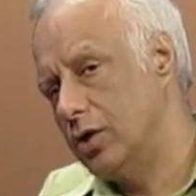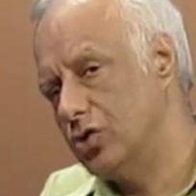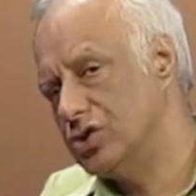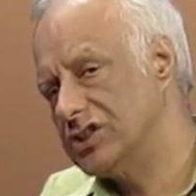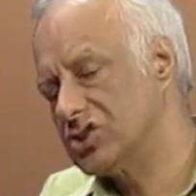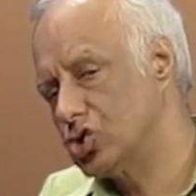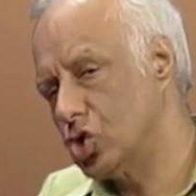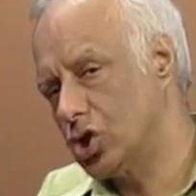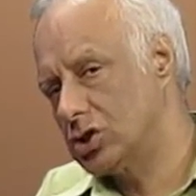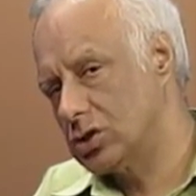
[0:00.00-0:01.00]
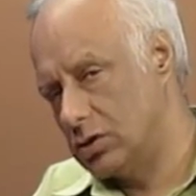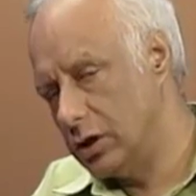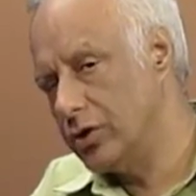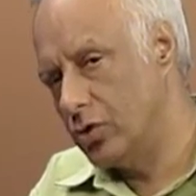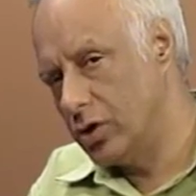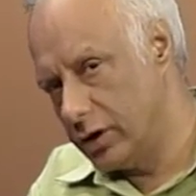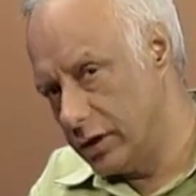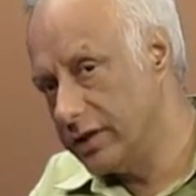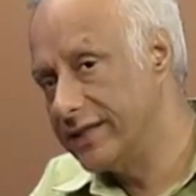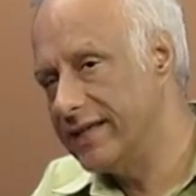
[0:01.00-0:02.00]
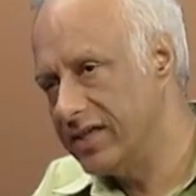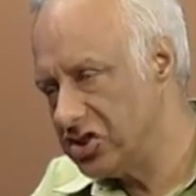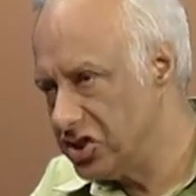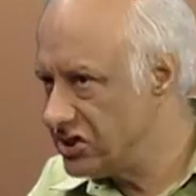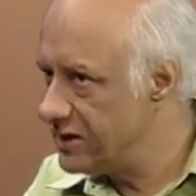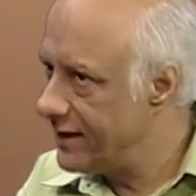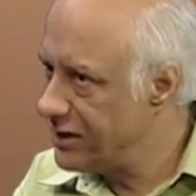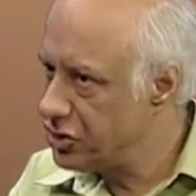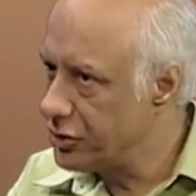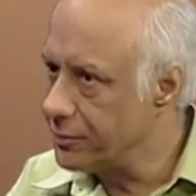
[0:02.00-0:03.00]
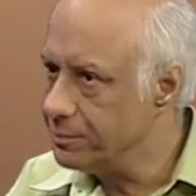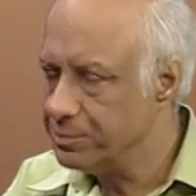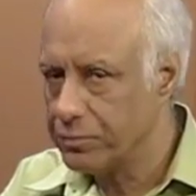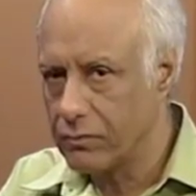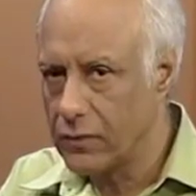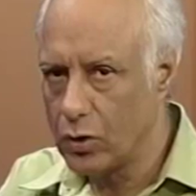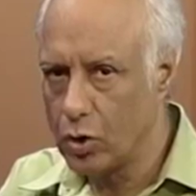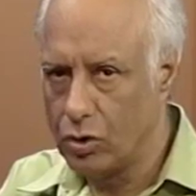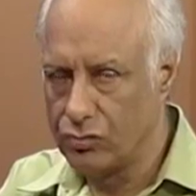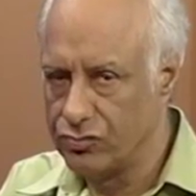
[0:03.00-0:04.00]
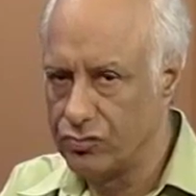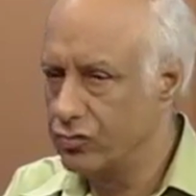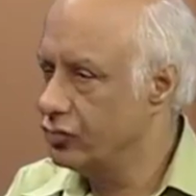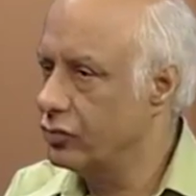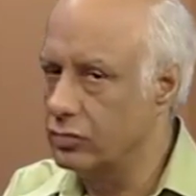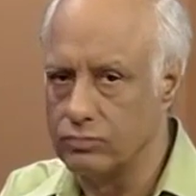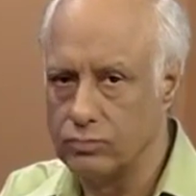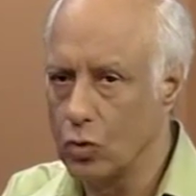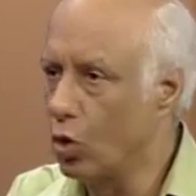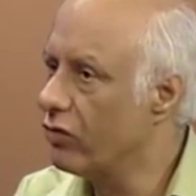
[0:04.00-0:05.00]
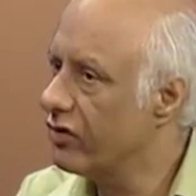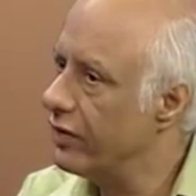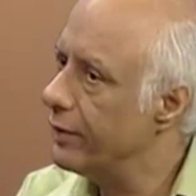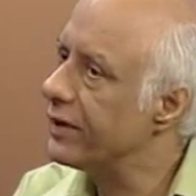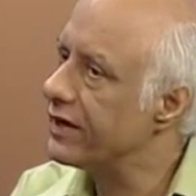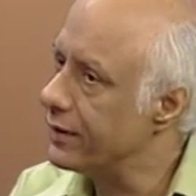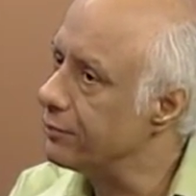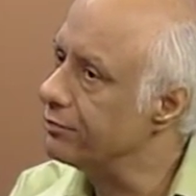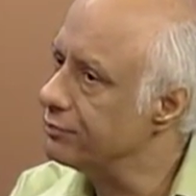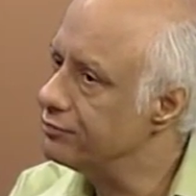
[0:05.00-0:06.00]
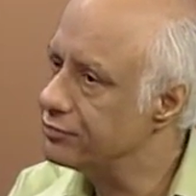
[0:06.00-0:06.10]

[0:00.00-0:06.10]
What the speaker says: You see, it's not, there is a danger of overwhelming them.